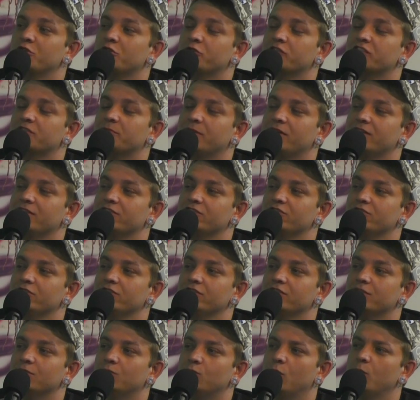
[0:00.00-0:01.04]
do a response to
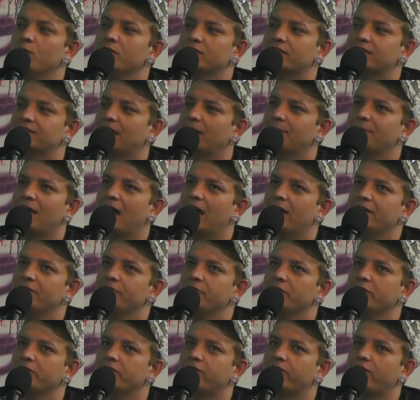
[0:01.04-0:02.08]
it? Because I didn't
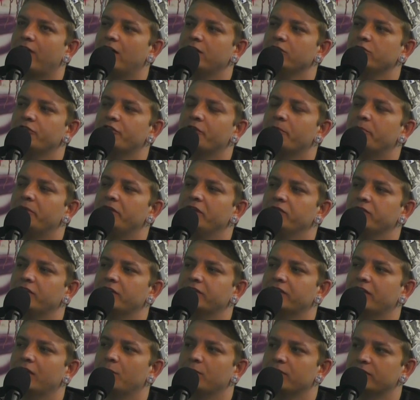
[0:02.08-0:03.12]
really follow their beef like that.